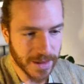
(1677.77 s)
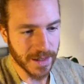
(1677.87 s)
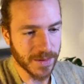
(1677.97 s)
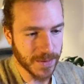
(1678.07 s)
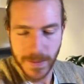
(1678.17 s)

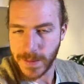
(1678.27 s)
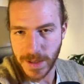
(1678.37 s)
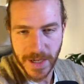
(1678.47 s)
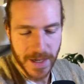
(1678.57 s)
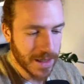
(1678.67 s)
like we
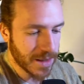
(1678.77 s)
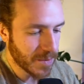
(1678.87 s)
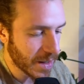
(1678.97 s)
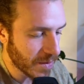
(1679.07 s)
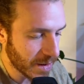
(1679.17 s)
don't get
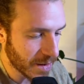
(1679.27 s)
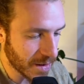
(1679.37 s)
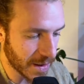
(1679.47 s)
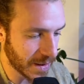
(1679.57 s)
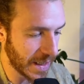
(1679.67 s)
anything back or
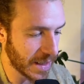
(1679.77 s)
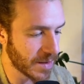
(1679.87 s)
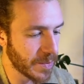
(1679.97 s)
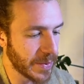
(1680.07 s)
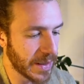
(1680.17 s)
anything like
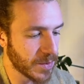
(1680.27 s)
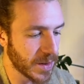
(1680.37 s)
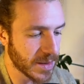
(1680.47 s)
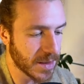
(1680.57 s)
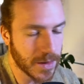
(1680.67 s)
that, but we
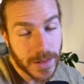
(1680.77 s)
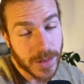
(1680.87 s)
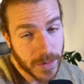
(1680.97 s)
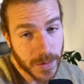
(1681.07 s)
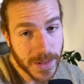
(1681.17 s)
can see that our
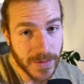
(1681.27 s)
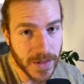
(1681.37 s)
server received the